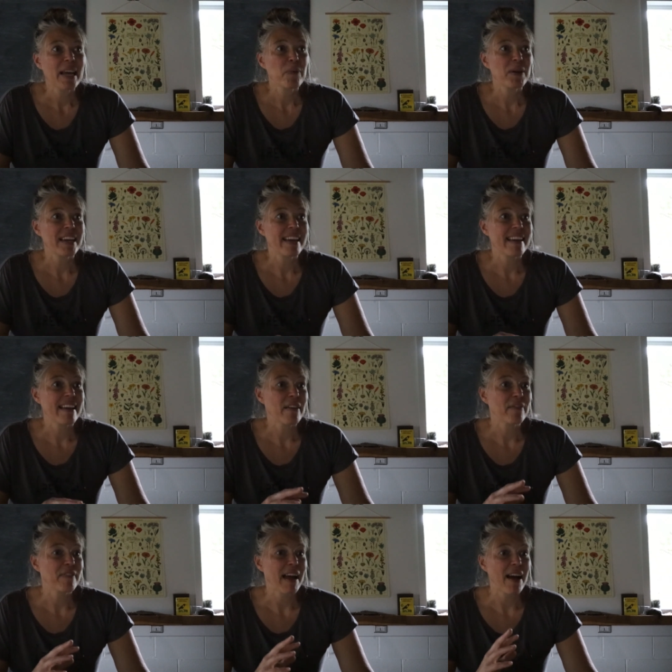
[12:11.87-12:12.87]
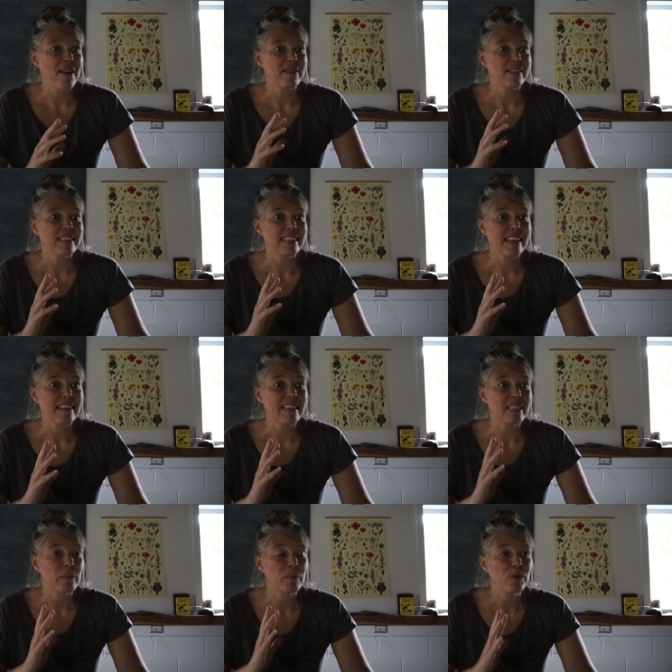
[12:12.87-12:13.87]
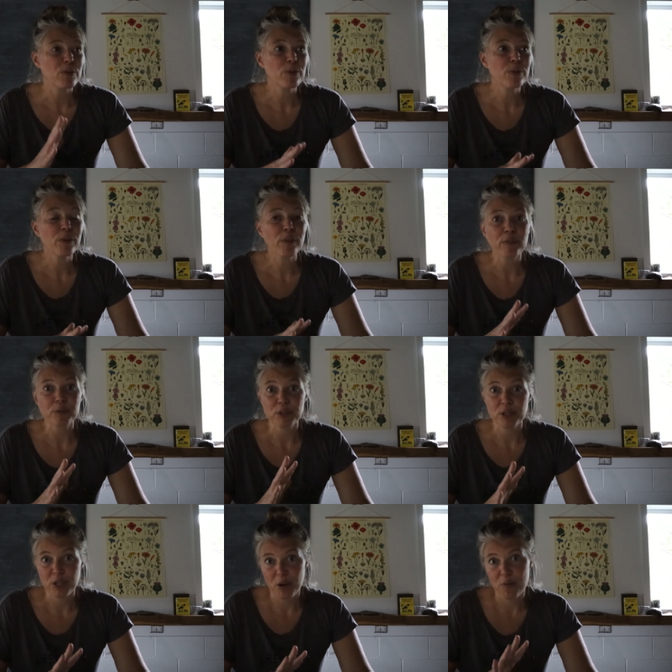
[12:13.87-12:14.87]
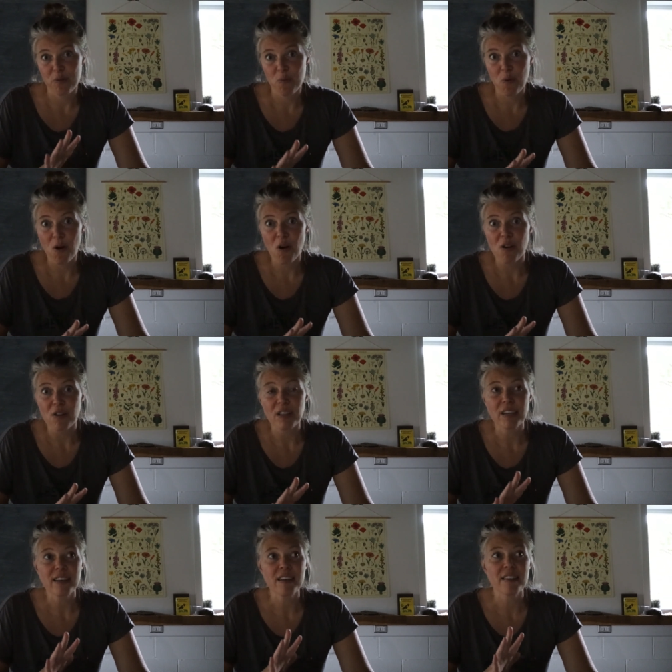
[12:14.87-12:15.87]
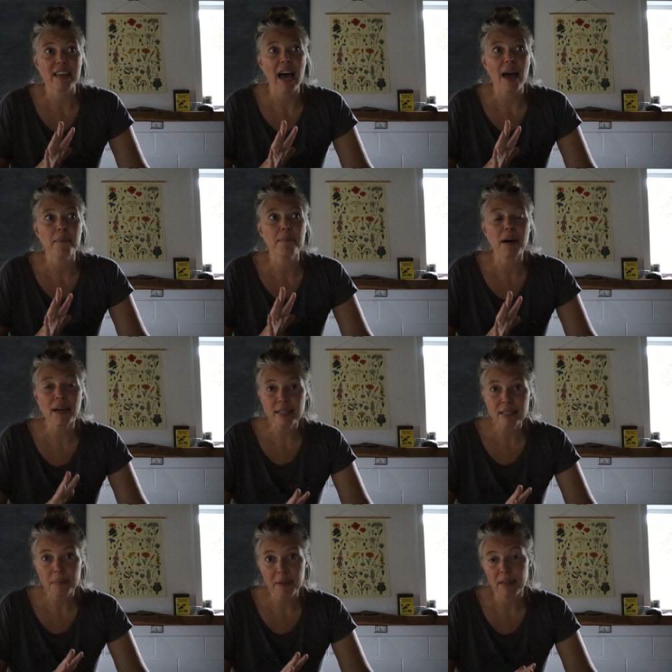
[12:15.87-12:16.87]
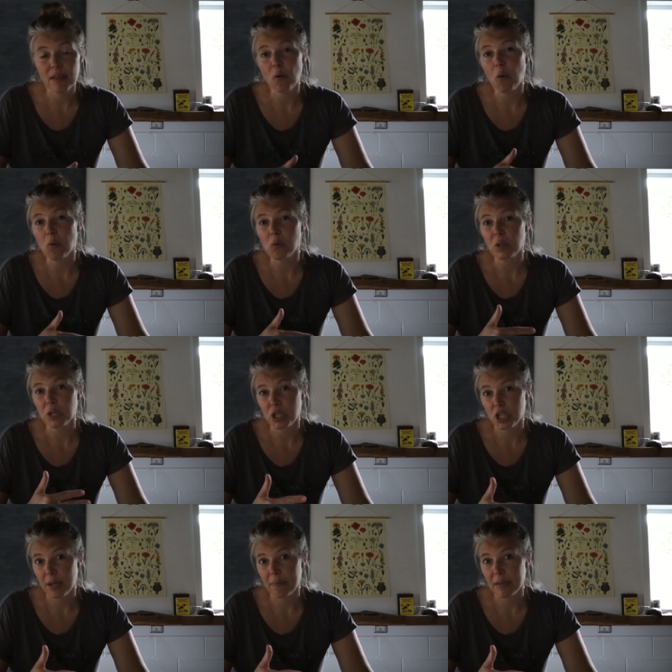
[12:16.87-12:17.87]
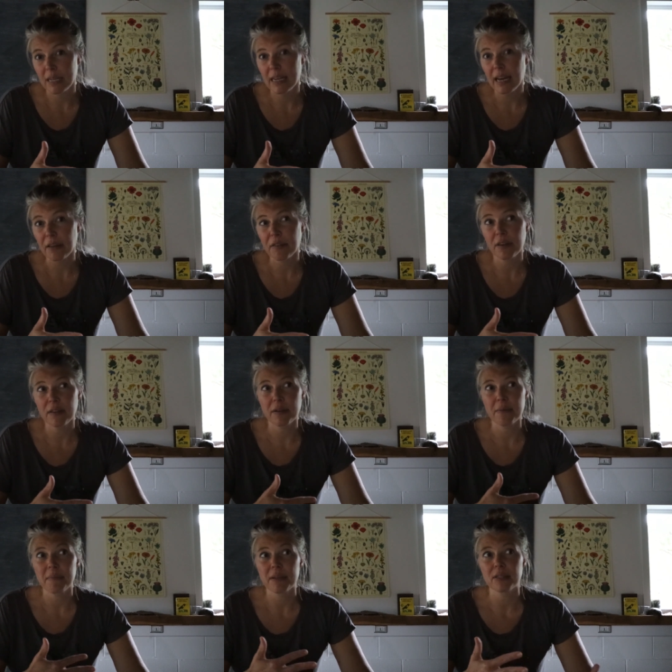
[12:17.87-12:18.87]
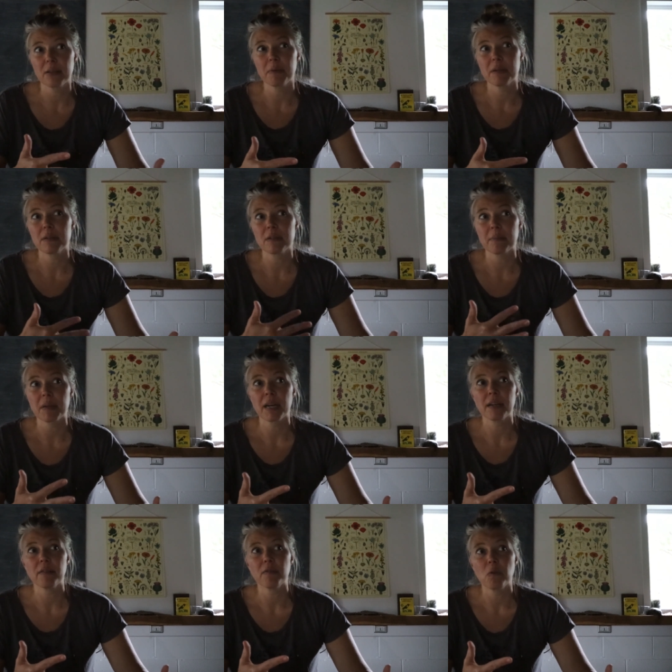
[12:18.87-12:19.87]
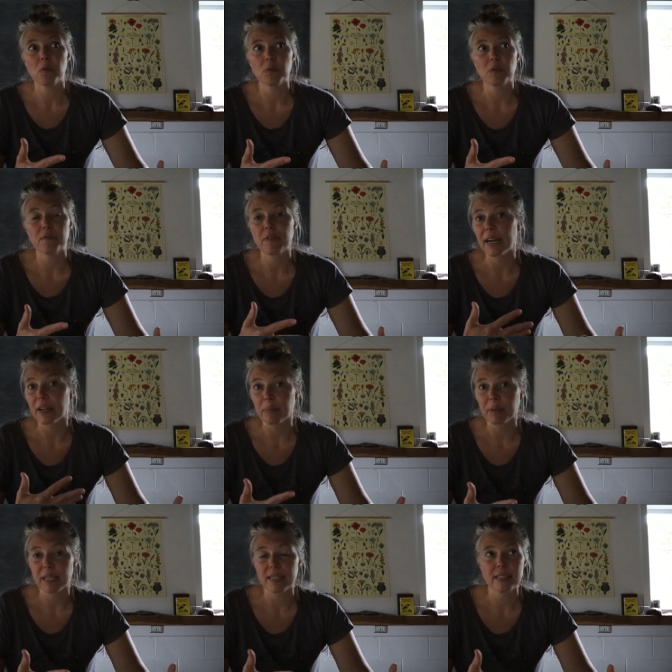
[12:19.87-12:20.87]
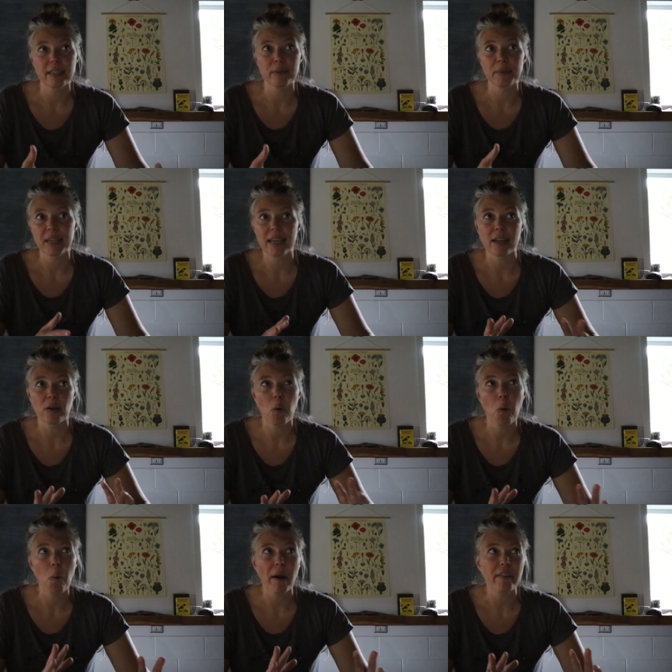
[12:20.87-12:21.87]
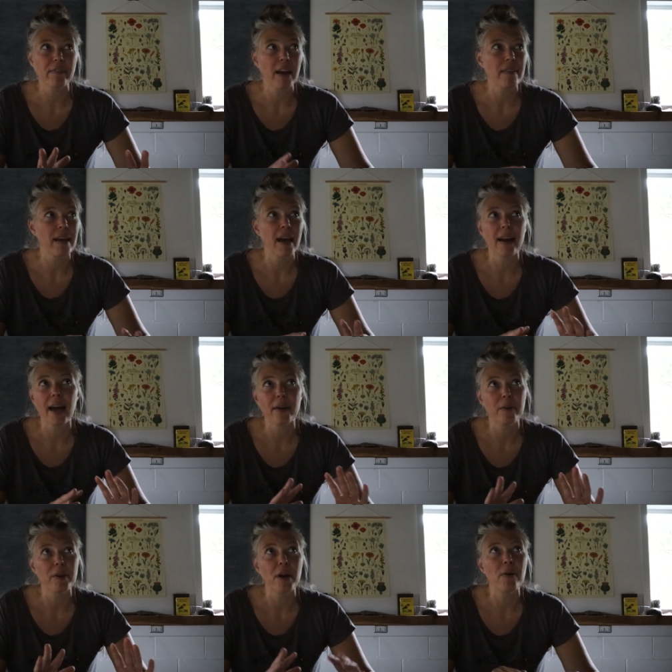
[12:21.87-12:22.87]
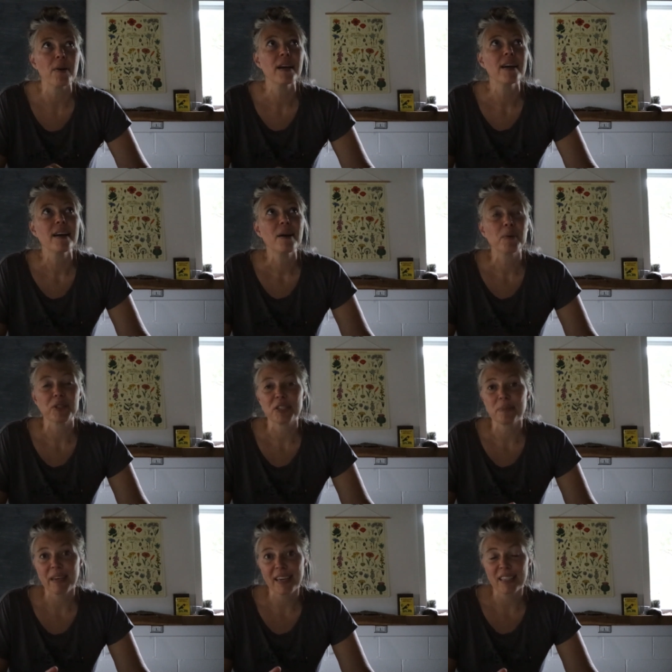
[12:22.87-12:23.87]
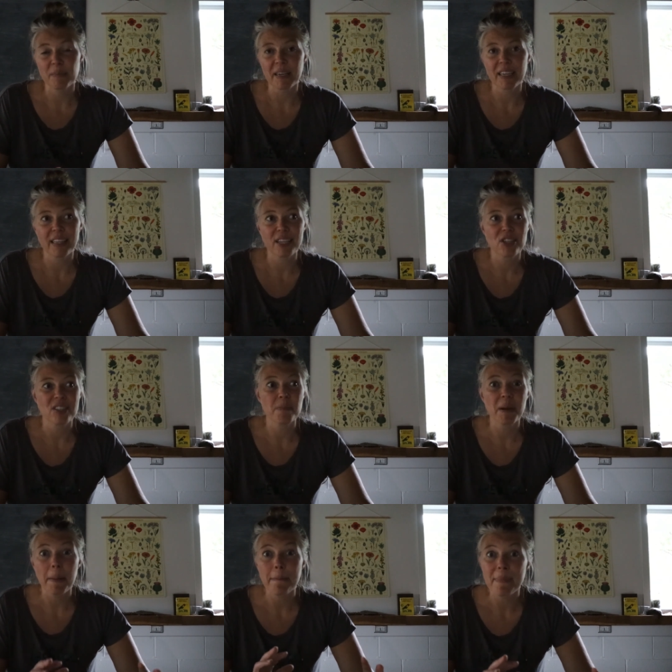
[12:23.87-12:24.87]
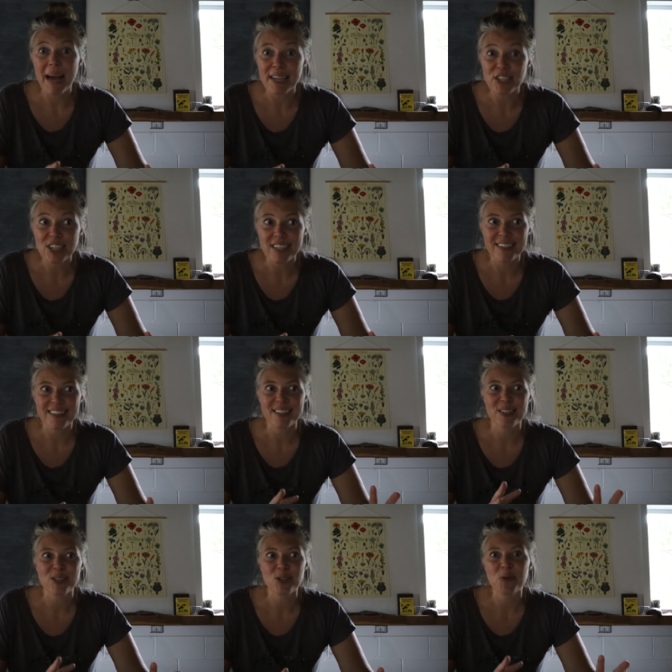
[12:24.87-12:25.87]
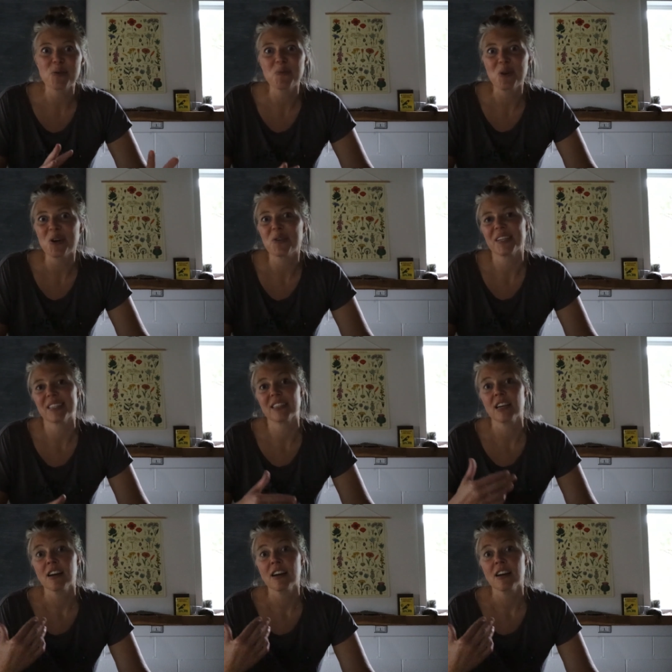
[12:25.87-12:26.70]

We found this beautiful stone wall that must have been the old chimney. I think there must have been some kind of old fireplace here. We can't quite find that, I don't know. We're just making speculations, but it matches the stone wall that's